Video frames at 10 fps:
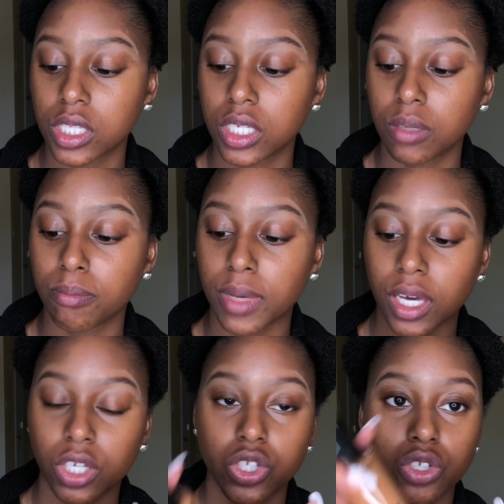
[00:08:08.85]
the
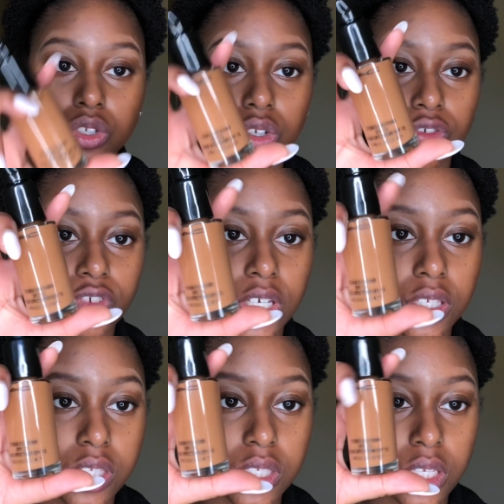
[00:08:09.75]
MAC Studio
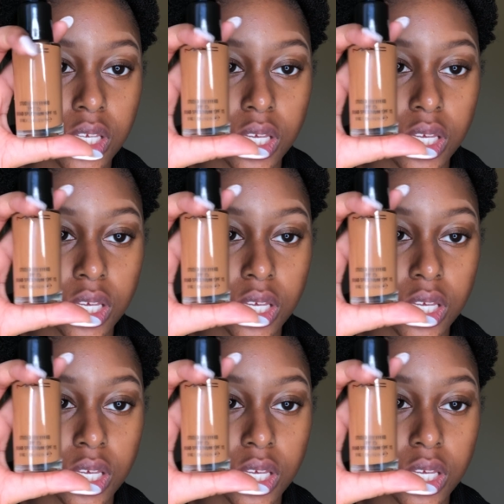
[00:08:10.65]
Fix